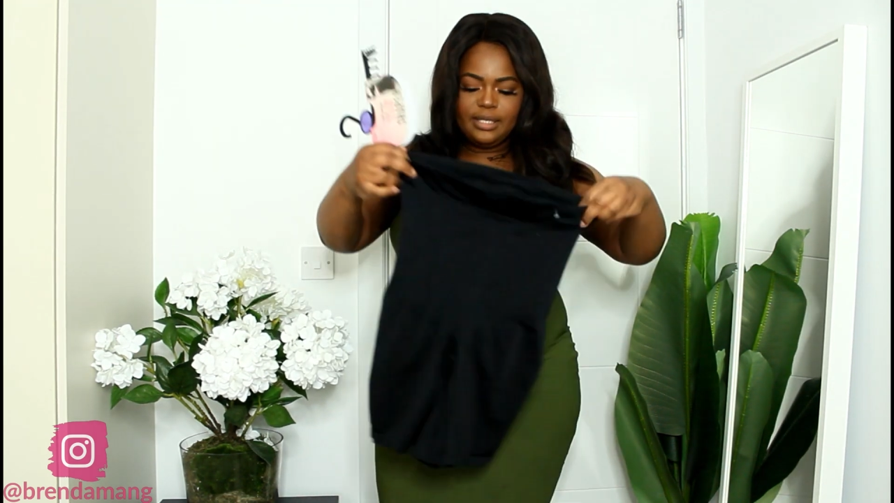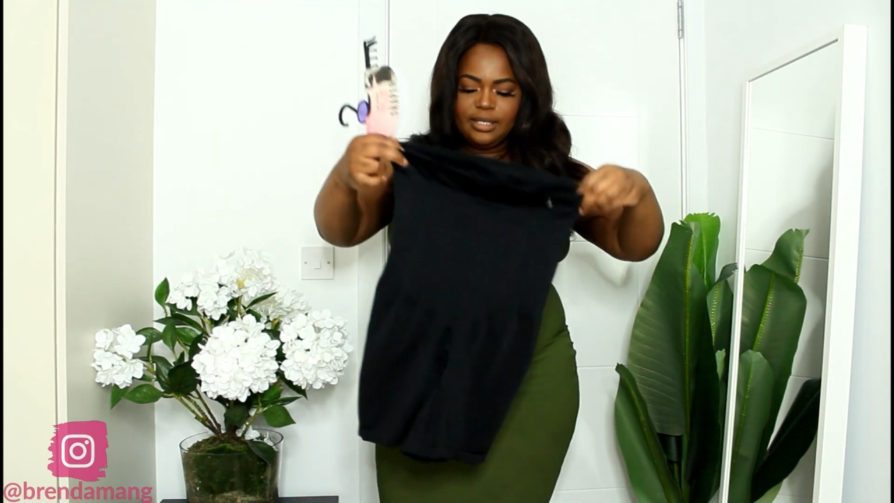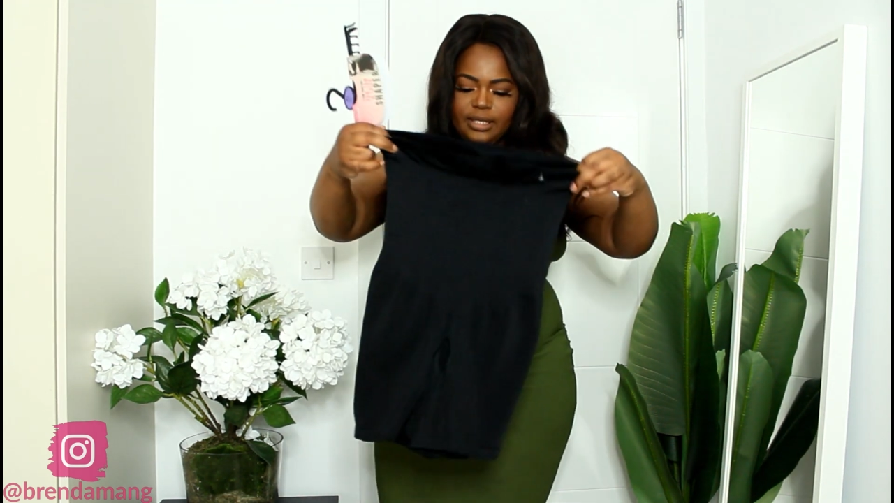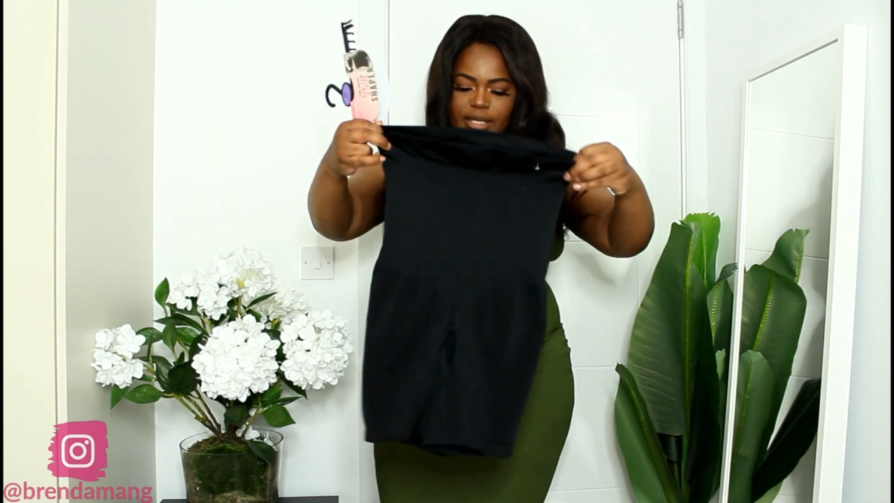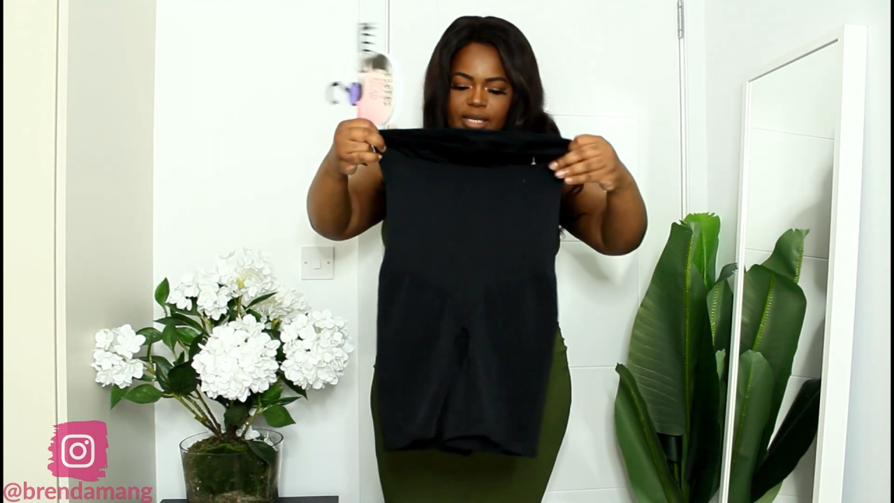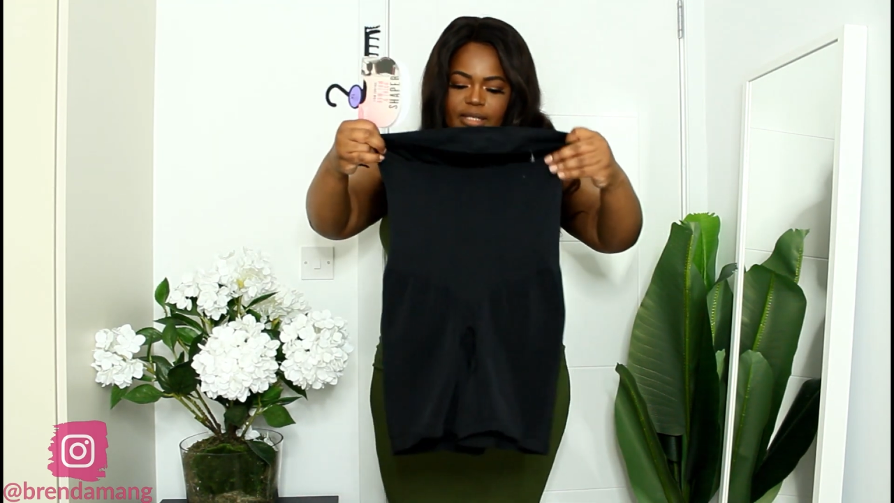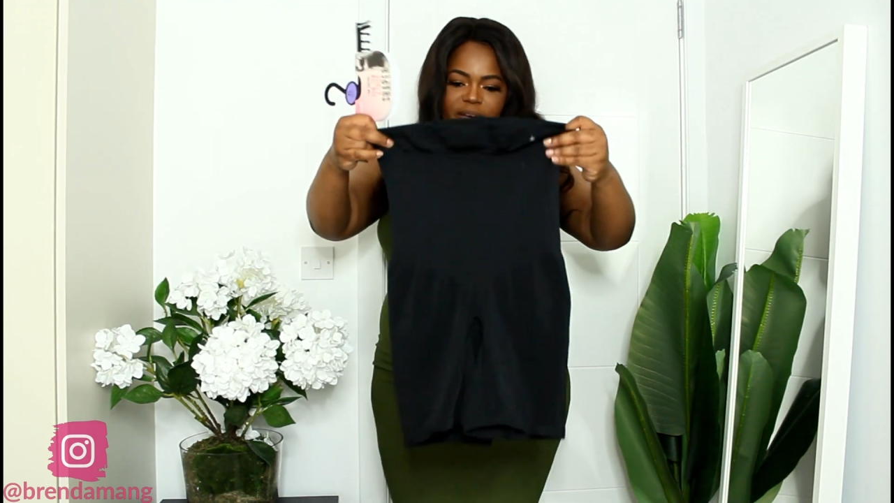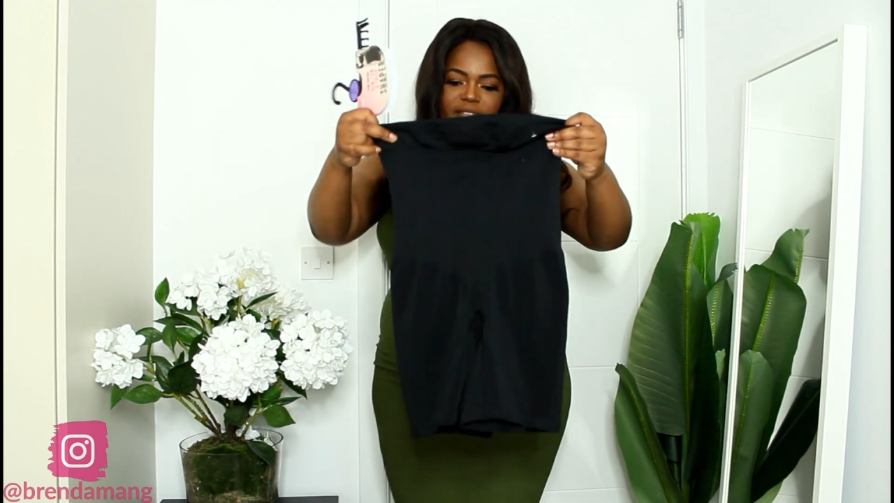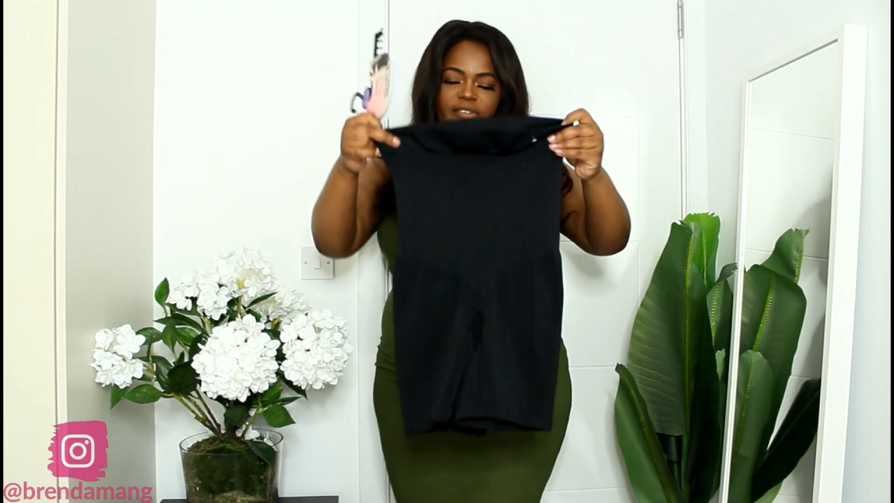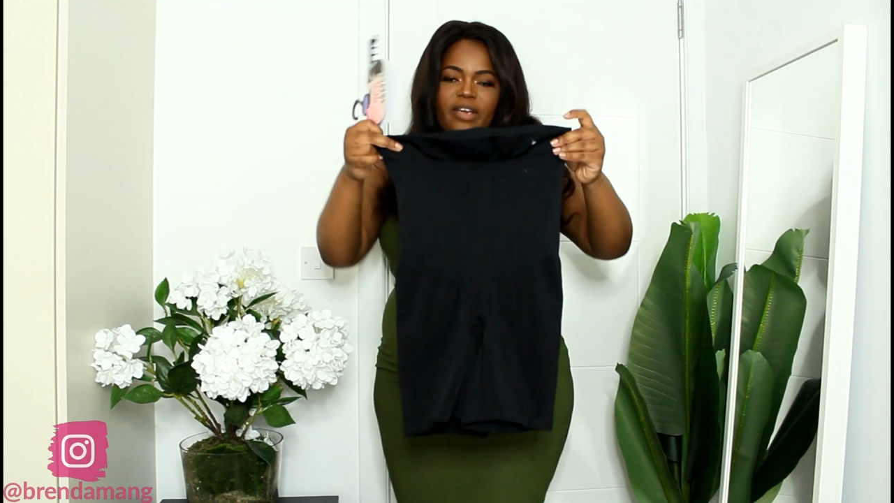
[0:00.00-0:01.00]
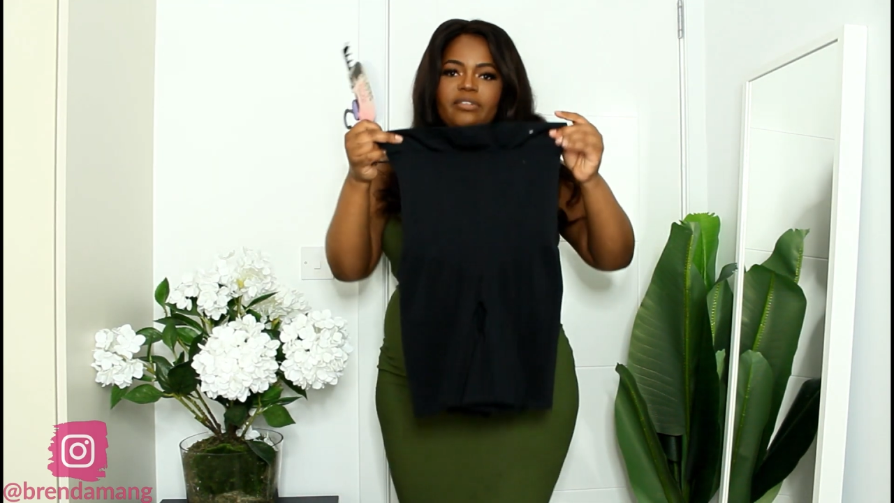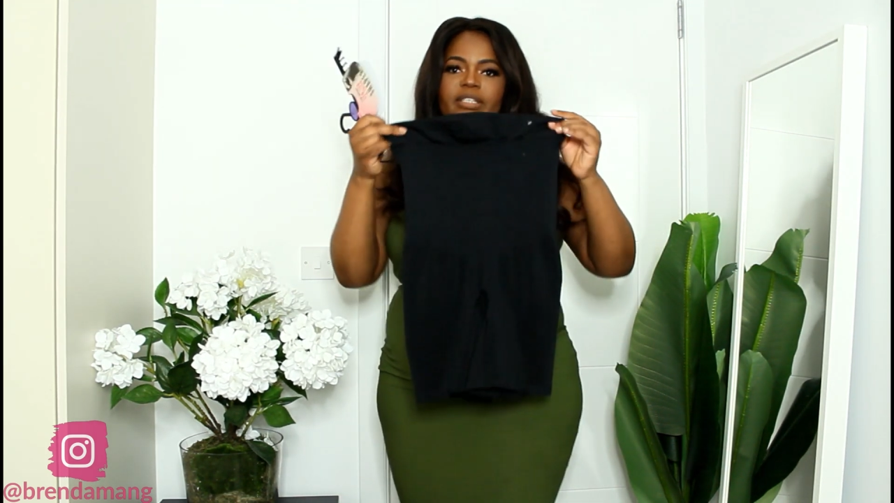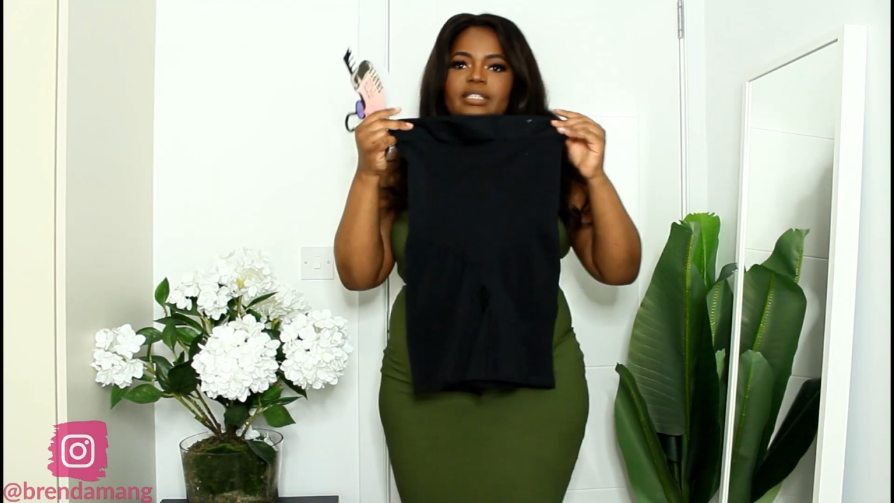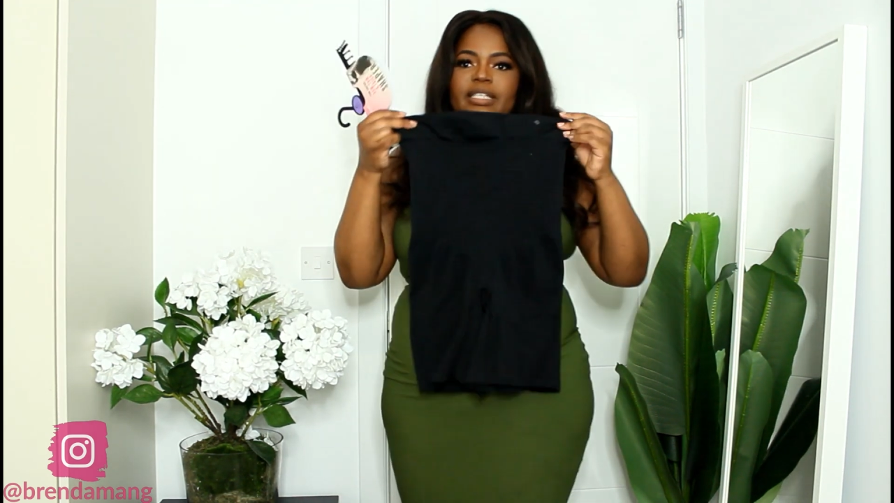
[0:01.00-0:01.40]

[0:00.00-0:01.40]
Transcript: this is my favorite